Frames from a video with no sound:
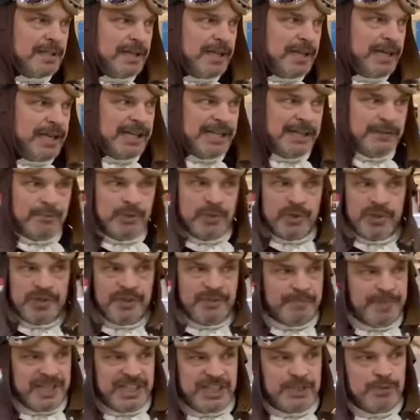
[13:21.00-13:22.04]
and the
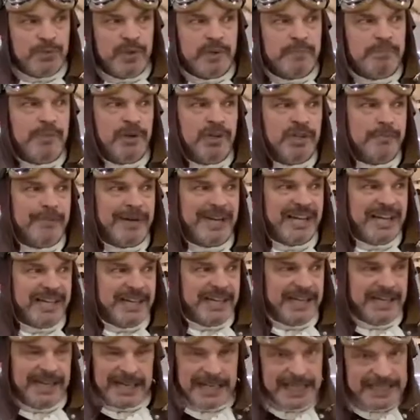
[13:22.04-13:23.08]
British wouldn't bother buying
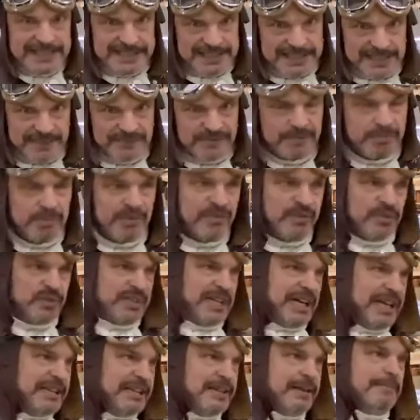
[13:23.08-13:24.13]
any license from Bofors
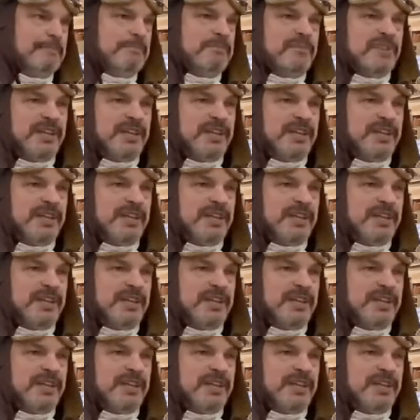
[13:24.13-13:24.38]
either.